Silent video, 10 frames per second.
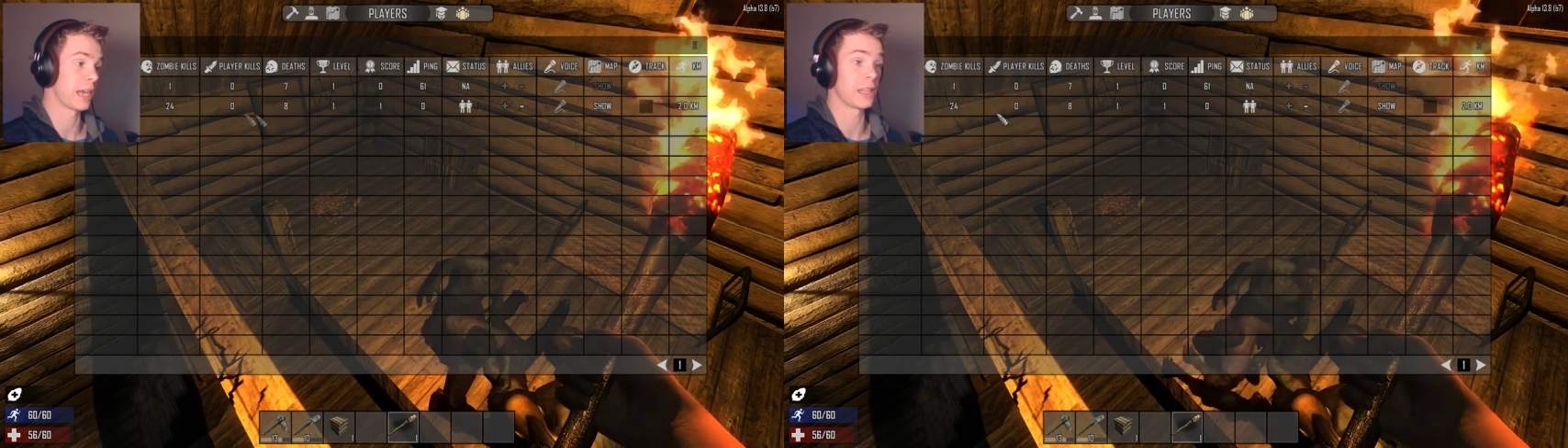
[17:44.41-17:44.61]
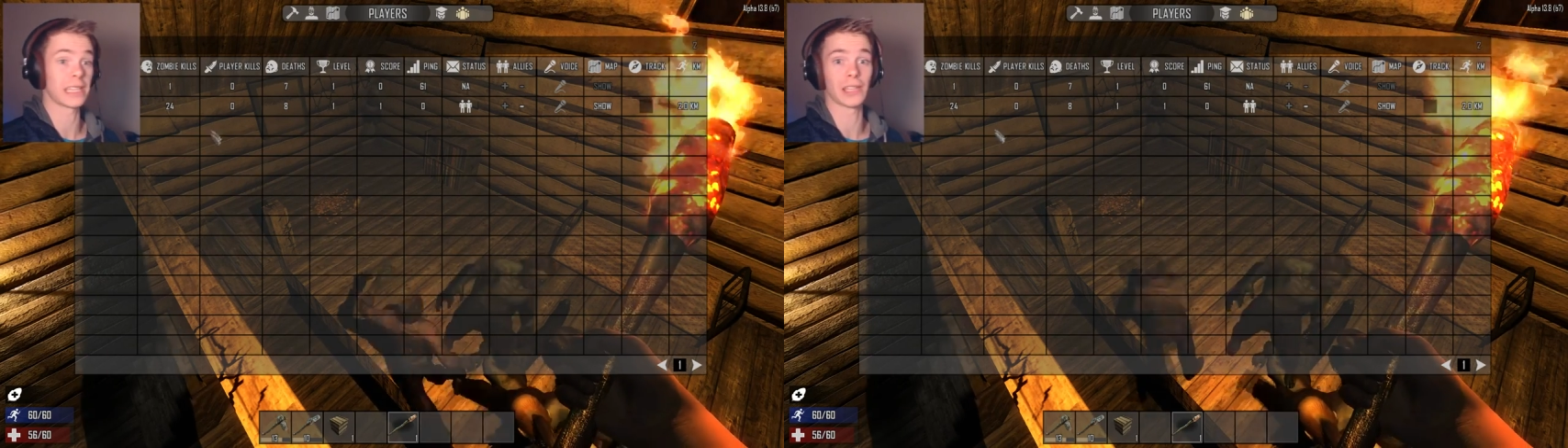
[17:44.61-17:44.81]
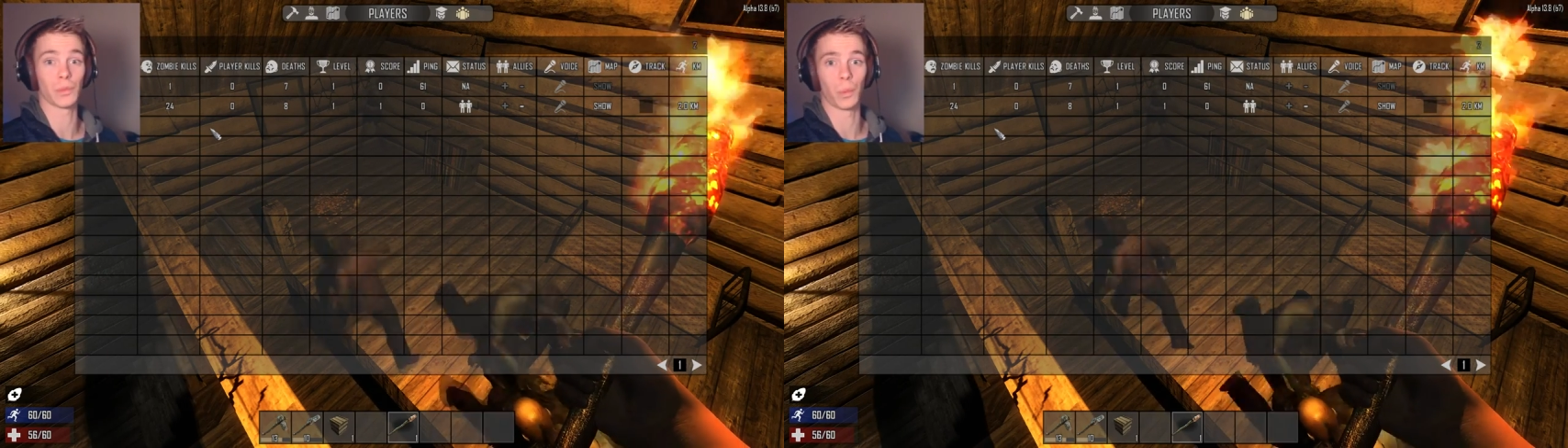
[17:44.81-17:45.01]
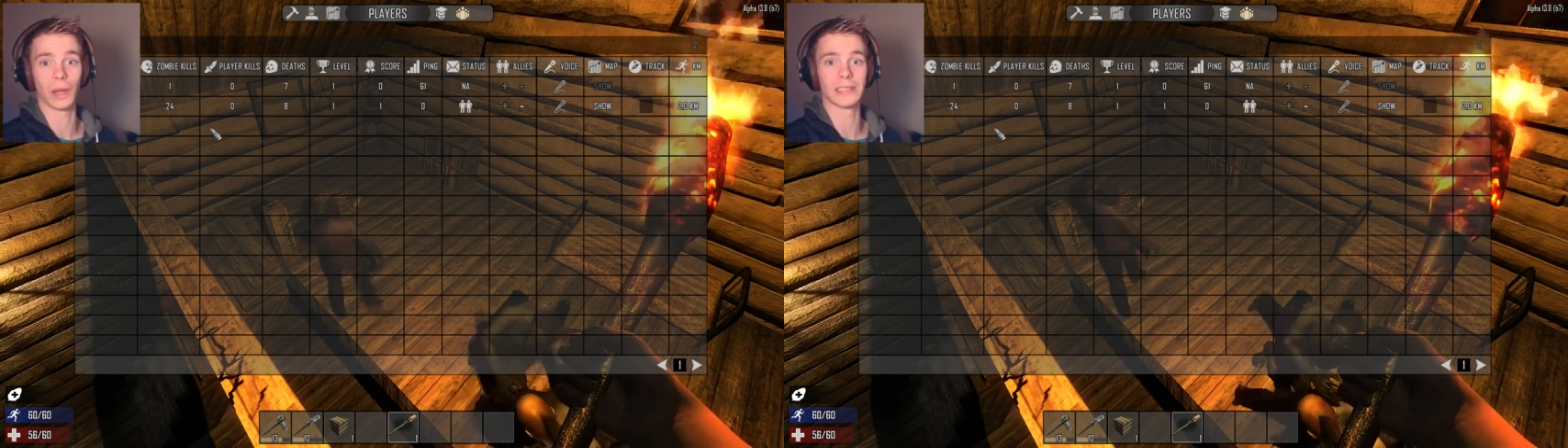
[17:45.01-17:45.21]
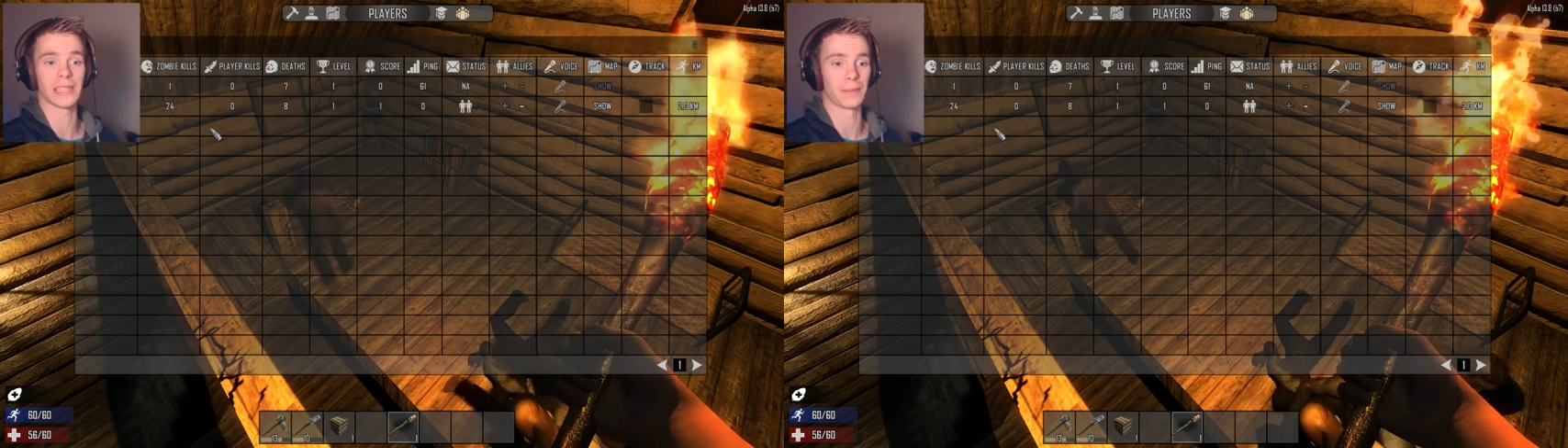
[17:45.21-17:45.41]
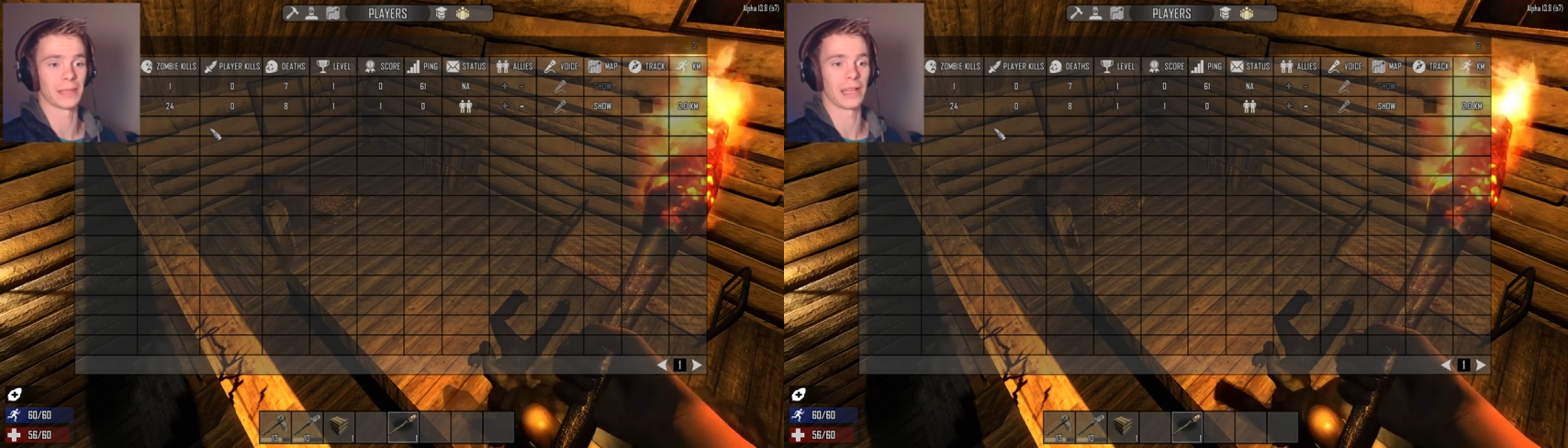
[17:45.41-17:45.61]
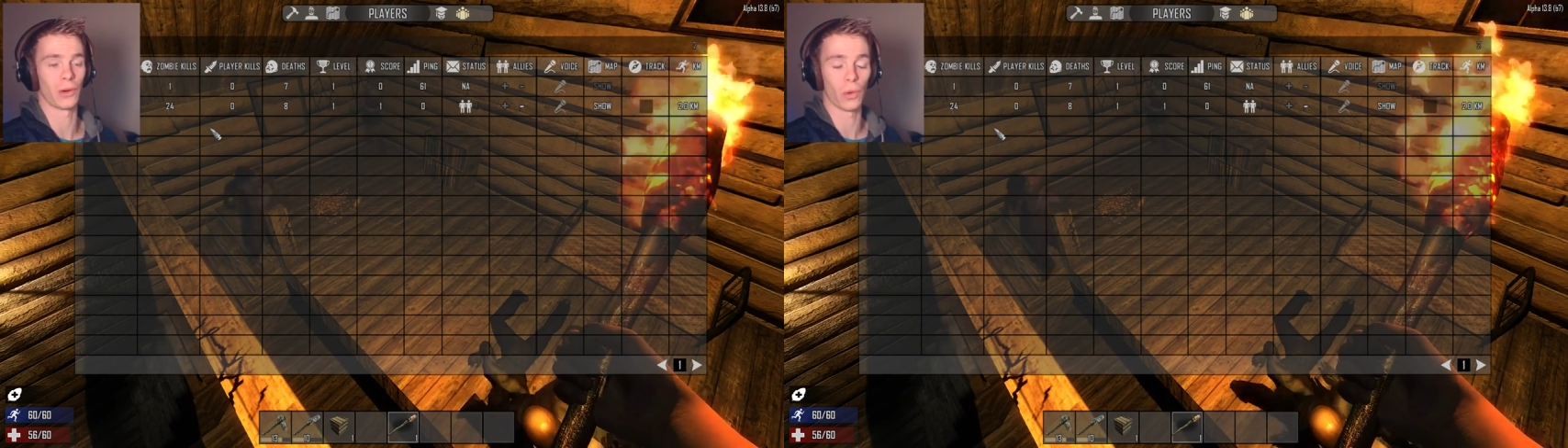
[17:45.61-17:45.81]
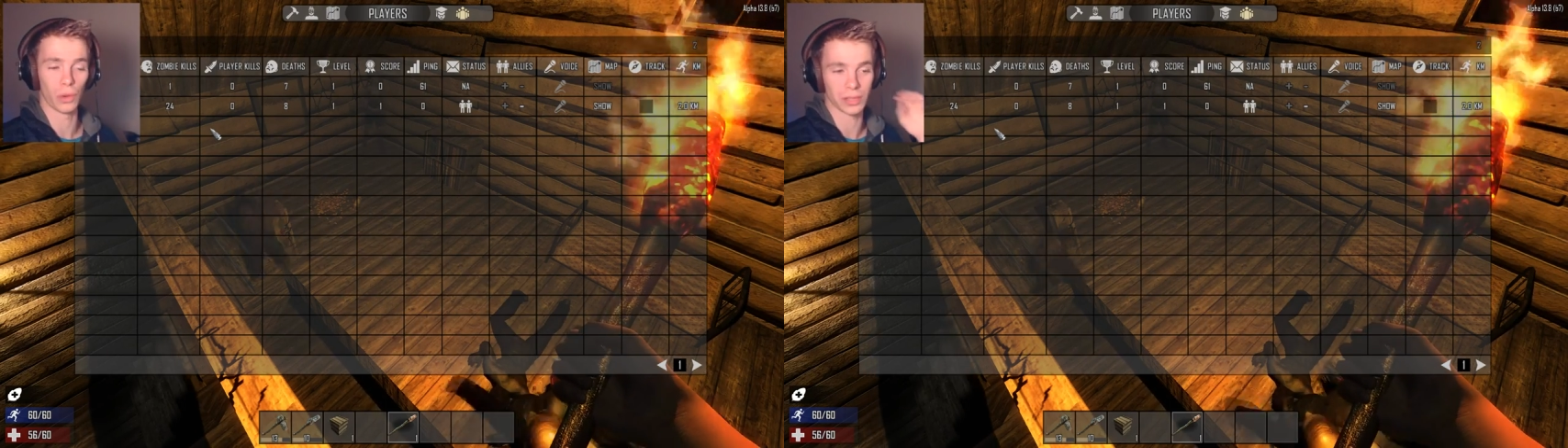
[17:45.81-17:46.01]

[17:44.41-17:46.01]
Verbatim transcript: I only killed one zombie that whole